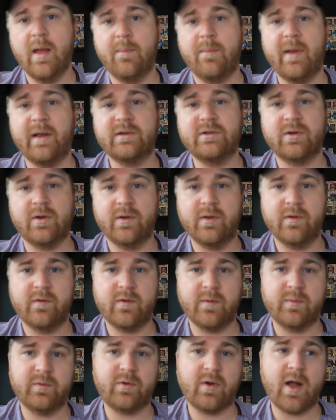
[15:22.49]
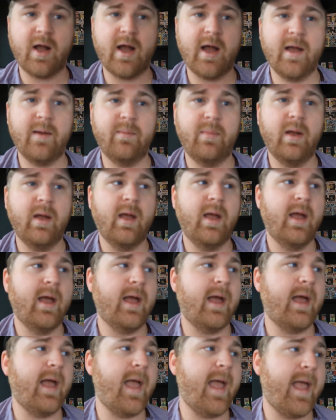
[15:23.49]
make sure you subscribe,
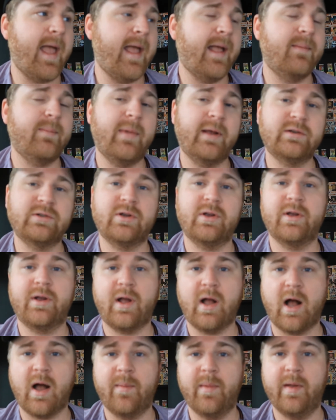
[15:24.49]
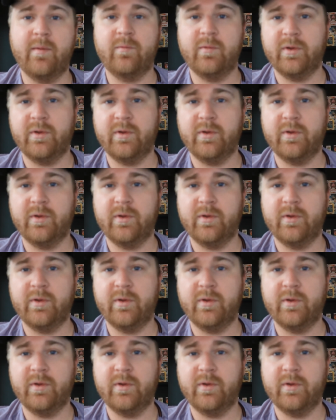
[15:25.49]
and make sure you comment.